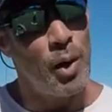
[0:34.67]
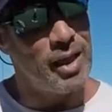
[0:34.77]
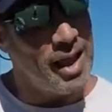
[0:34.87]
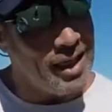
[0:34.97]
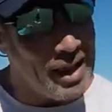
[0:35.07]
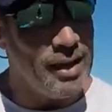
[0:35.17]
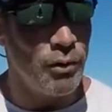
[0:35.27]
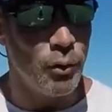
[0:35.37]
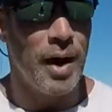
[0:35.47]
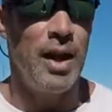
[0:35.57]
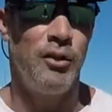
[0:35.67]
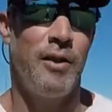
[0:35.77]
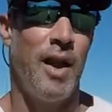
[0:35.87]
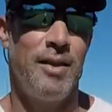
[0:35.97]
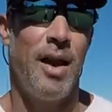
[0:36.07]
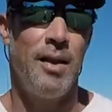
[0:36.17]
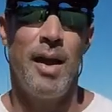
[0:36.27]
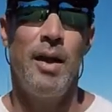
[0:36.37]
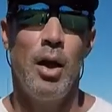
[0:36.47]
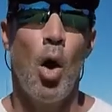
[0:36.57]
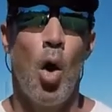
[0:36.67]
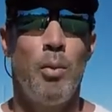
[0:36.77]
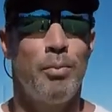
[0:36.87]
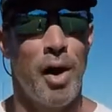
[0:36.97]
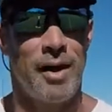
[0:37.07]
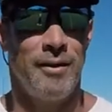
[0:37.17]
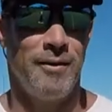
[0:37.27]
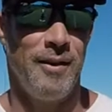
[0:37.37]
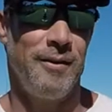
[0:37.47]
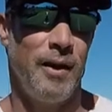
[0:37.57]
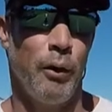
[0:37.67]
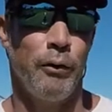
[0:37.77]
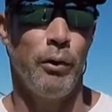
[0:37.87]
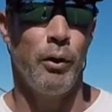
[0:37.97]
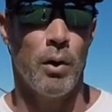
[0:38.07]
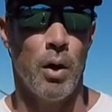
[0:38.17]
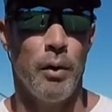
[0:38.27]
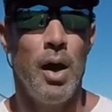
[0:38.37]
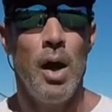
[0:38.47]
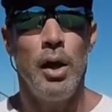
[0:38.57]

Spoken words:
when they leave the range that day, they can go home and practice these skills on their own.